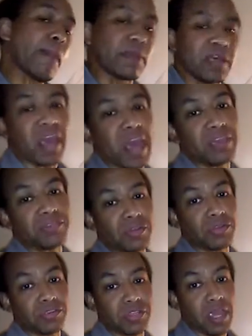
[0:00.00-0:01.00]

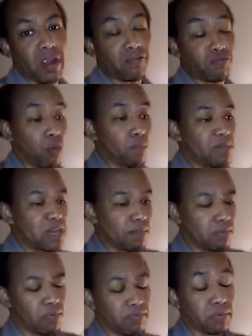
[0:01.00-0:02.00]
obligations there for
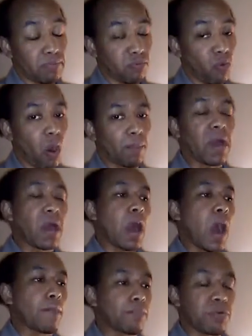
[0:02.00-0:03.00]
me to perform
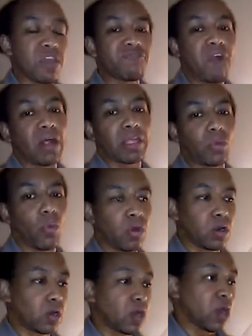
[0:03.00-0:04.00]
a pre-filing
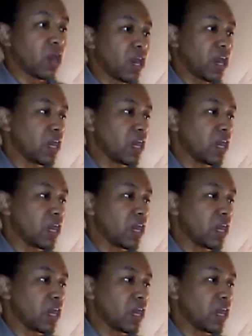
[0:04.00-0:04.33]
order